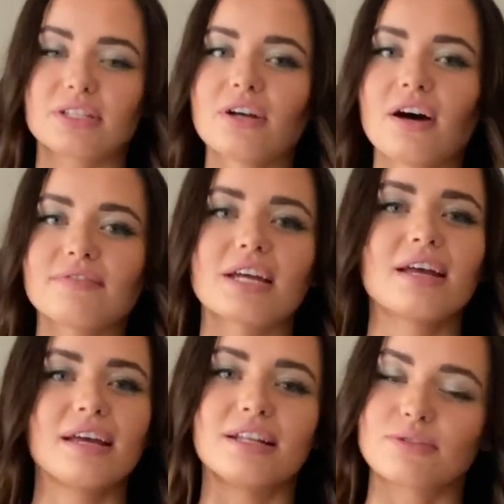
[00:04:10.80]
soft,
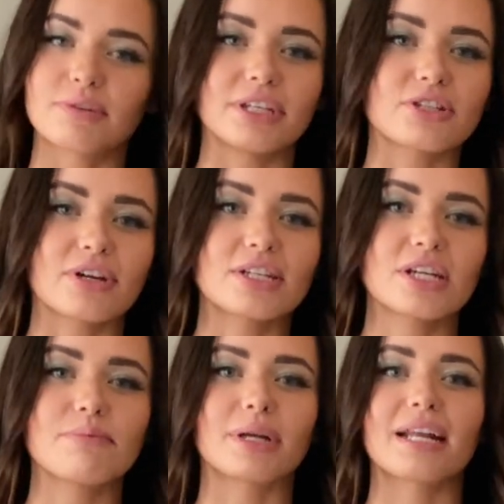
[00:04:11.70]
it is really
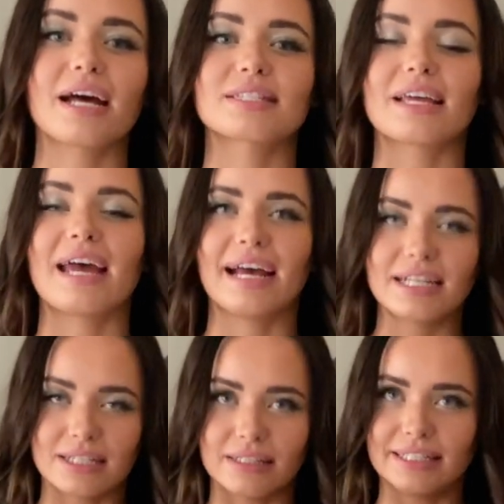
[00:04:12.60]
stretchy, but it has
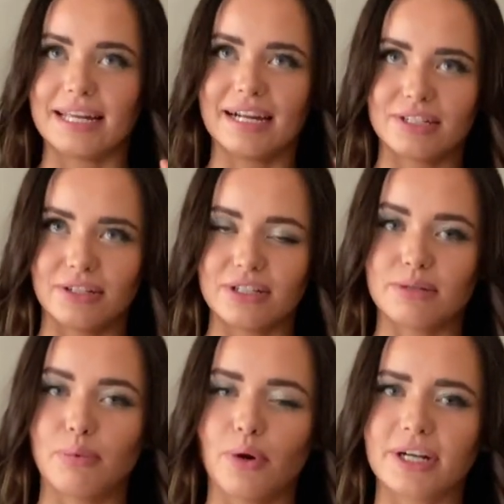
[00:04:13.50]
excellent, excellent
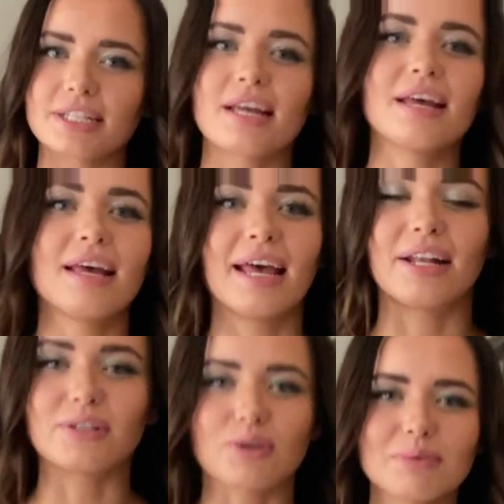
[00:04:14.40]
support. And
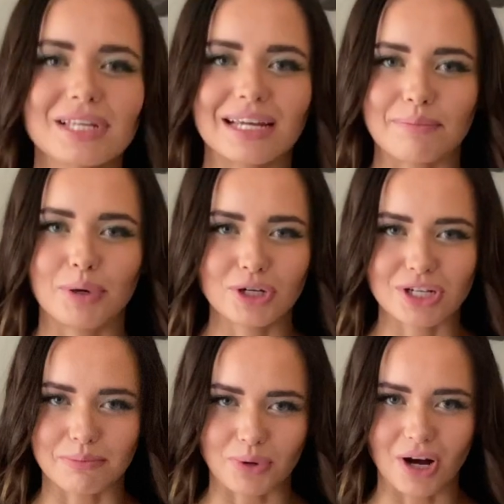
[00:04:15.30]
it's almost like a
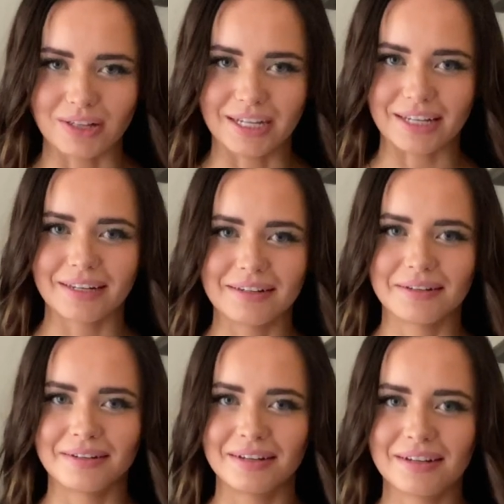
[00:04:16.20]
push-up bra, like
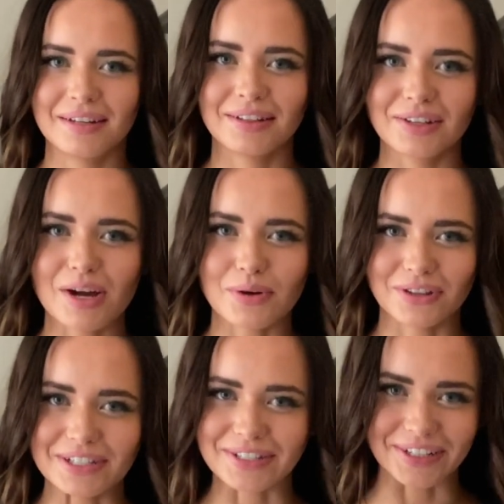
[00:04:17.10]
look how good
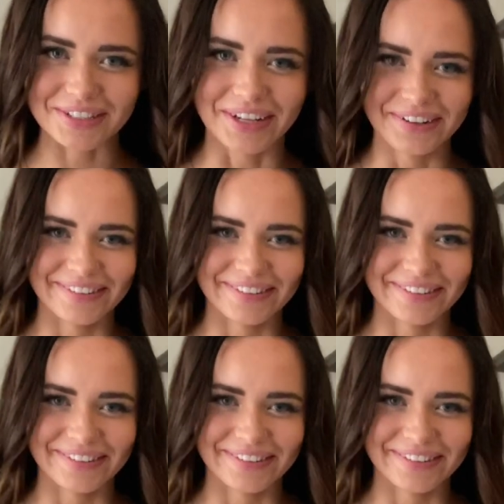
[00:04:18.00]
this looks.